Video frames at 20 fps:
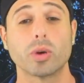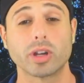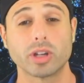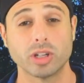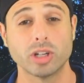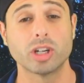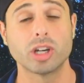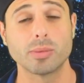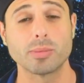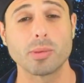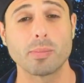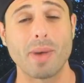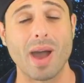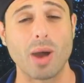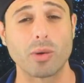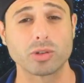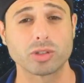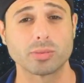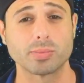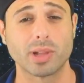we're gonna hook up the
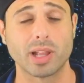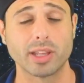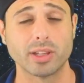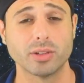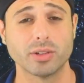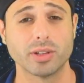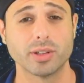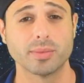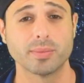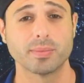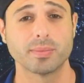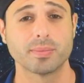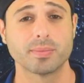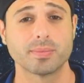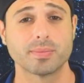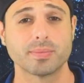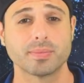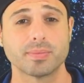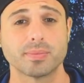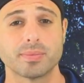power supply unit.
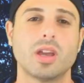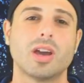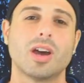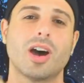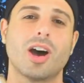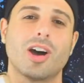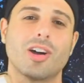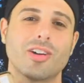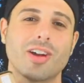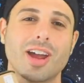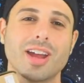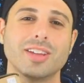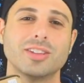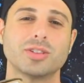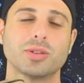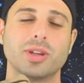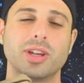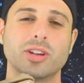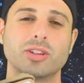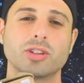All right, so
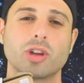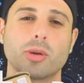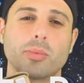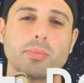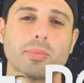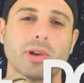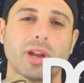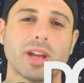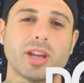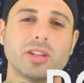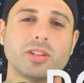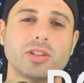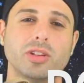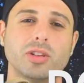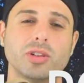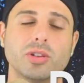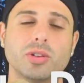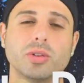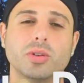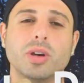here's our brand
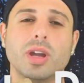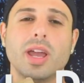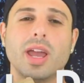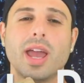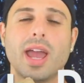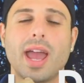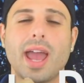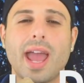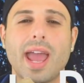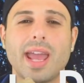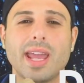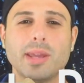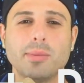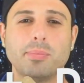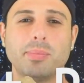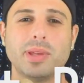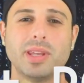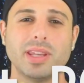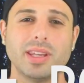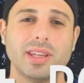new
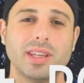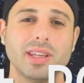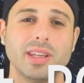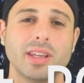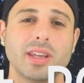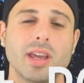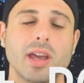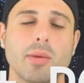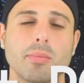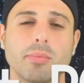AP++